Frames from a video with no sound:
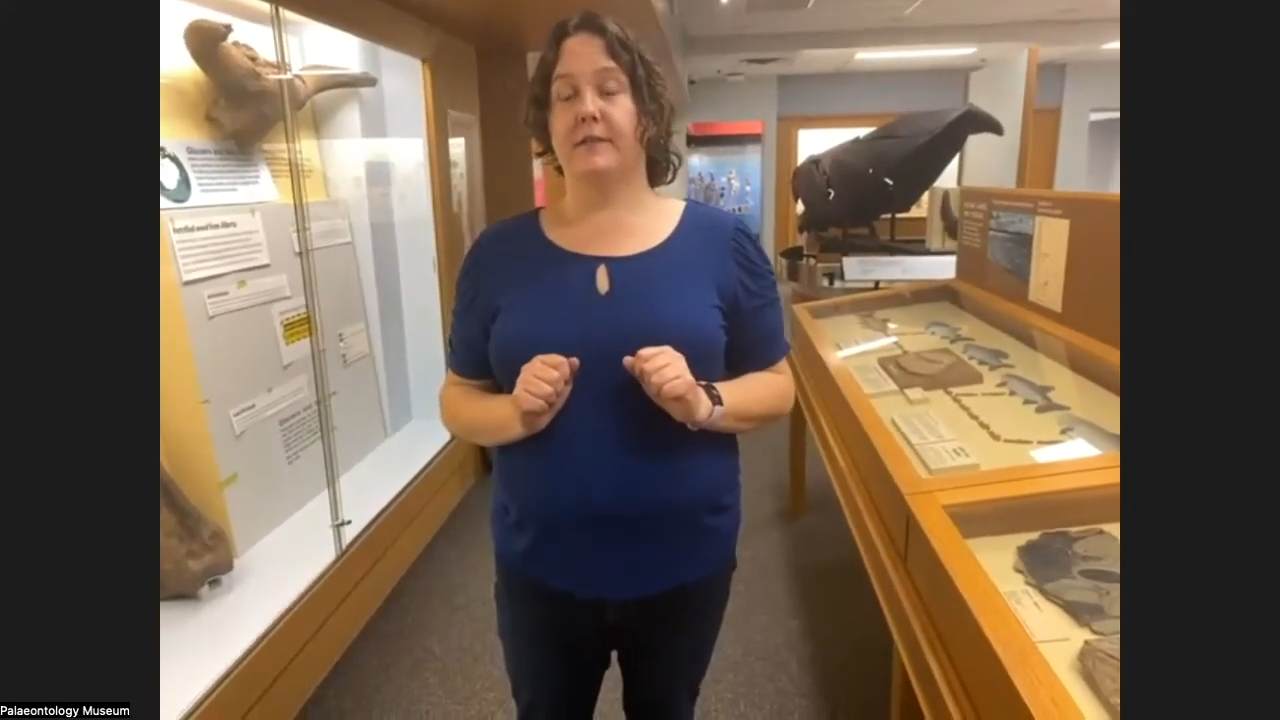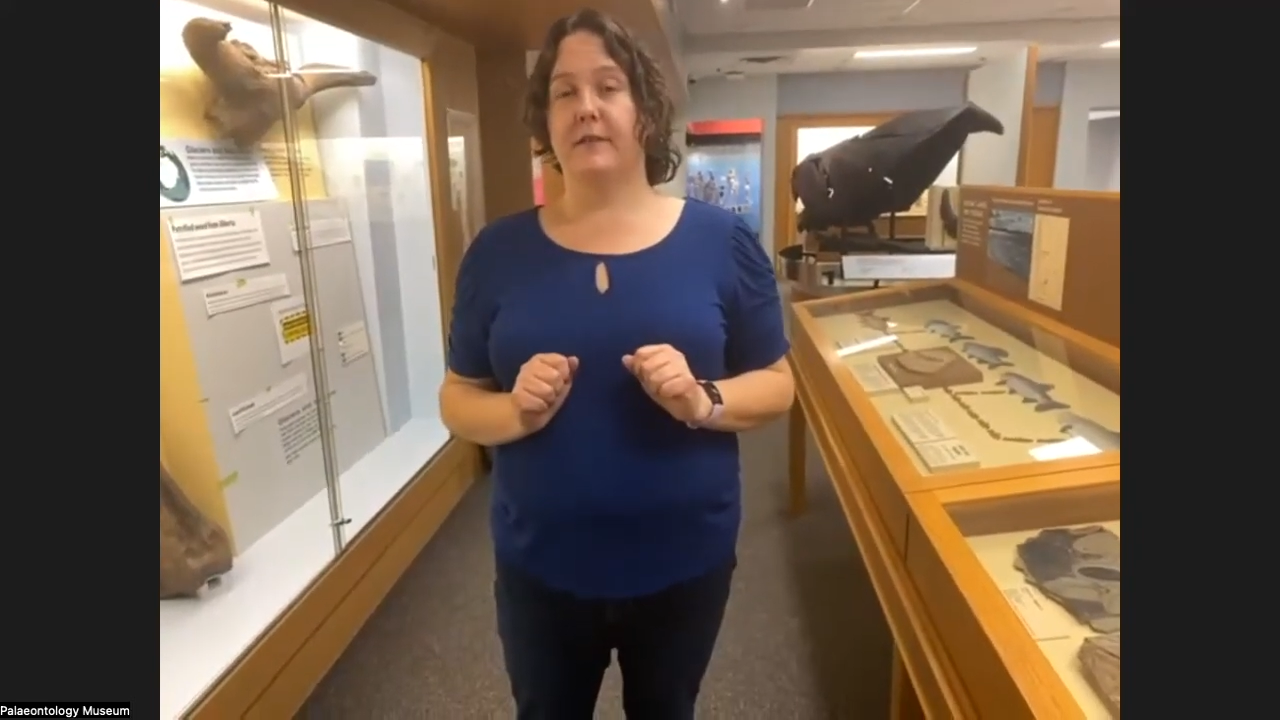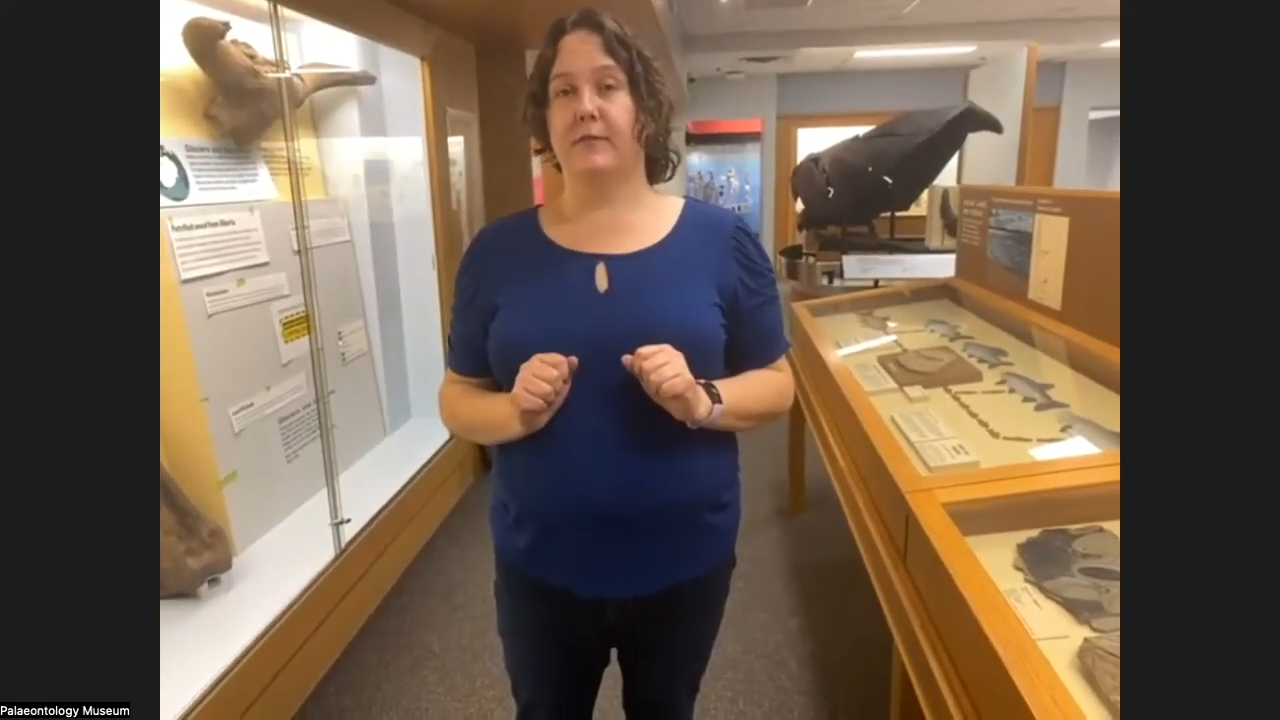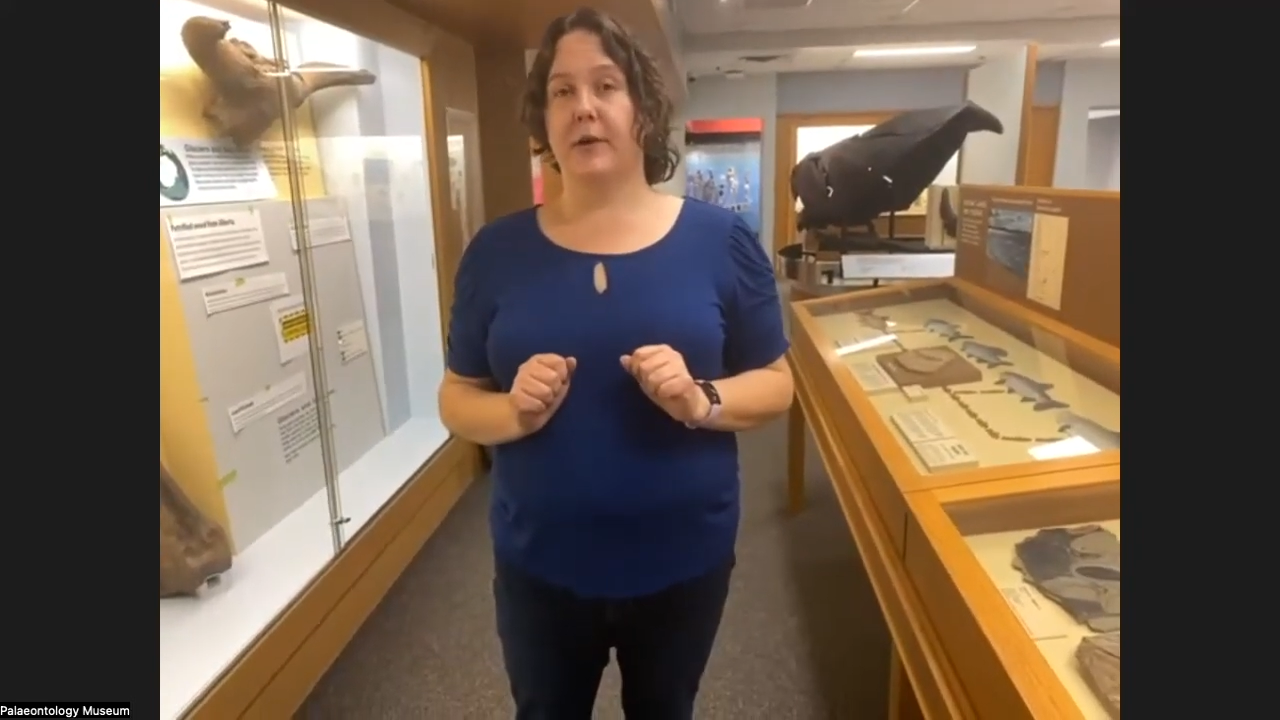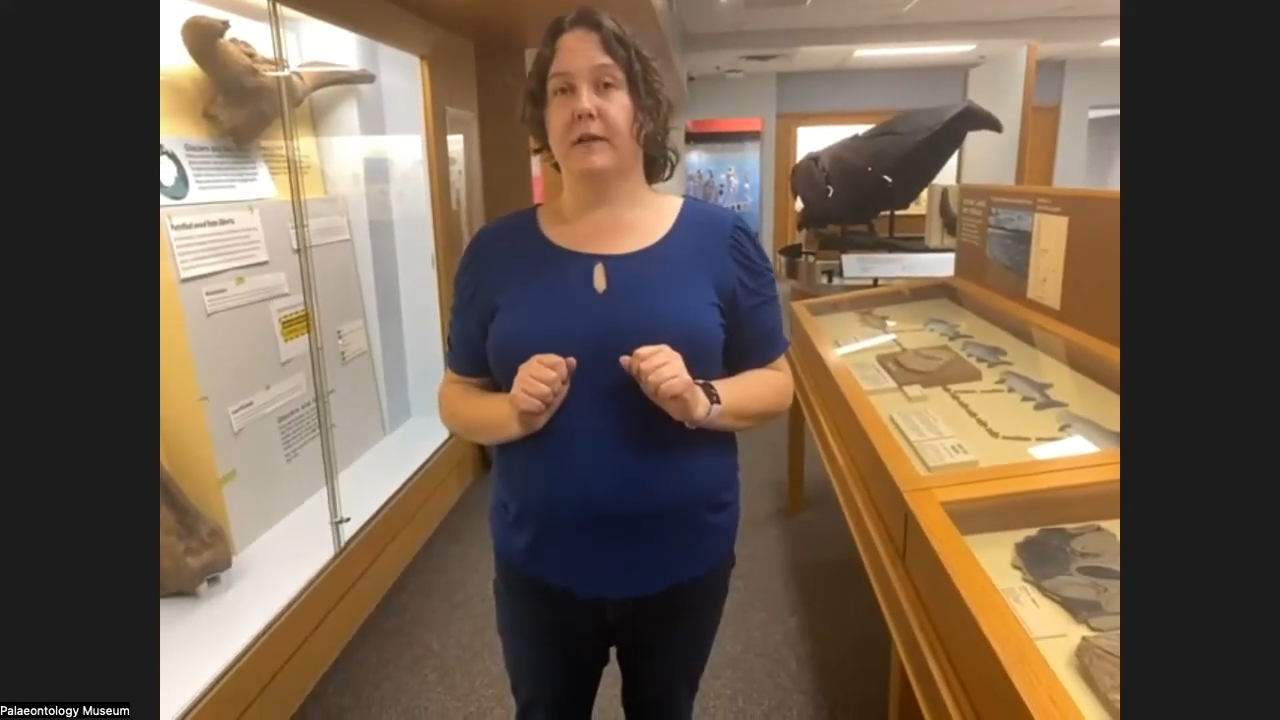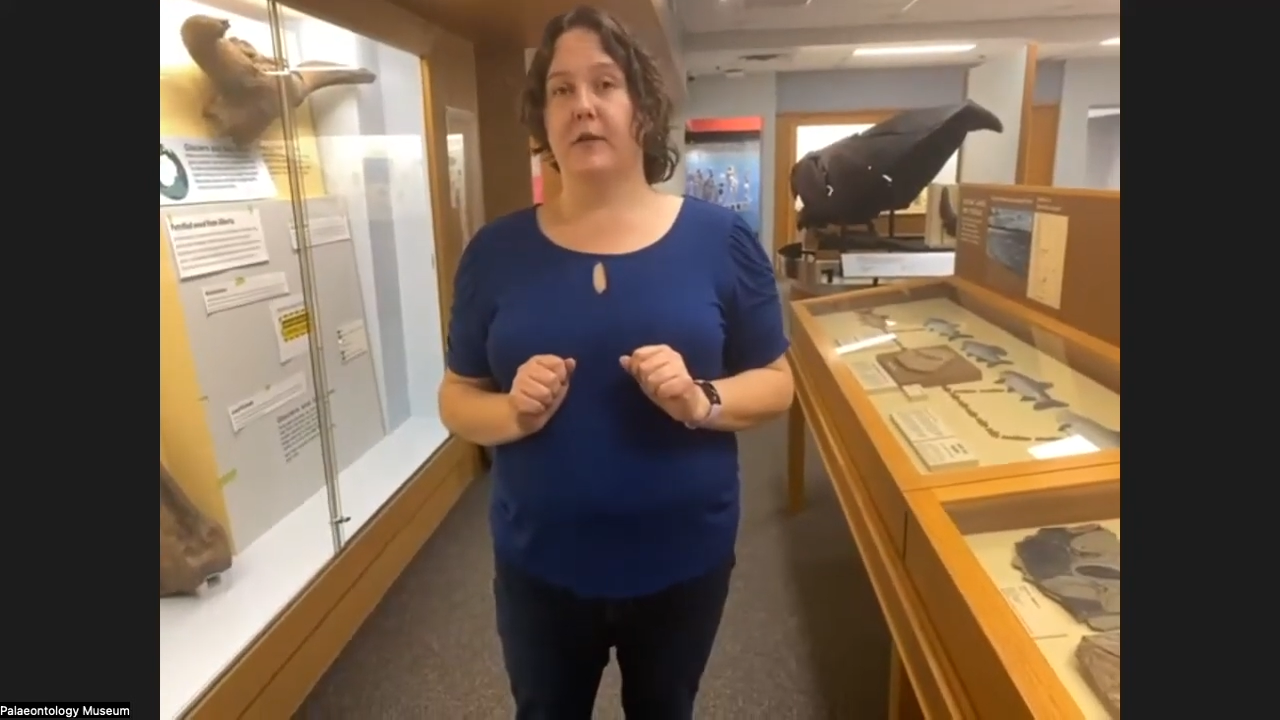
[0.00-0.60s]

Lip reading: the Royal